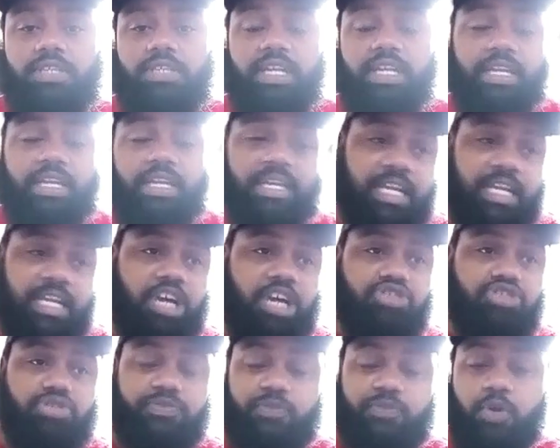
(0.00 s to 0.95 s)
to lead the
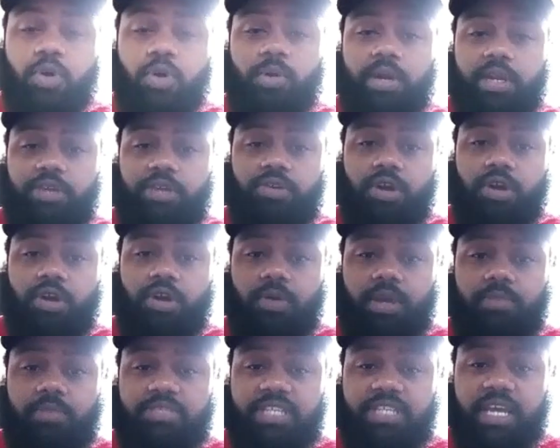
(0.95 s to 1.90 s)
country forward, you know, you
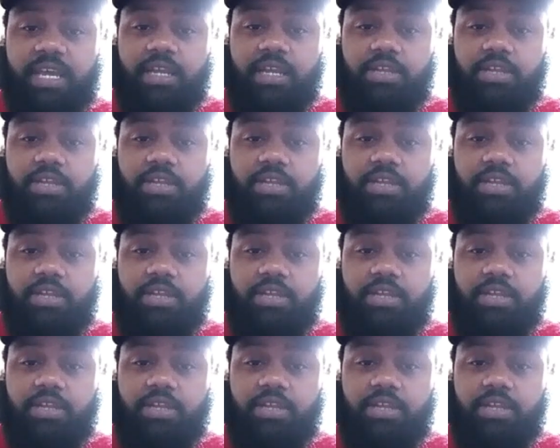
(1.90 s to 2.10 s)
know I'm saying,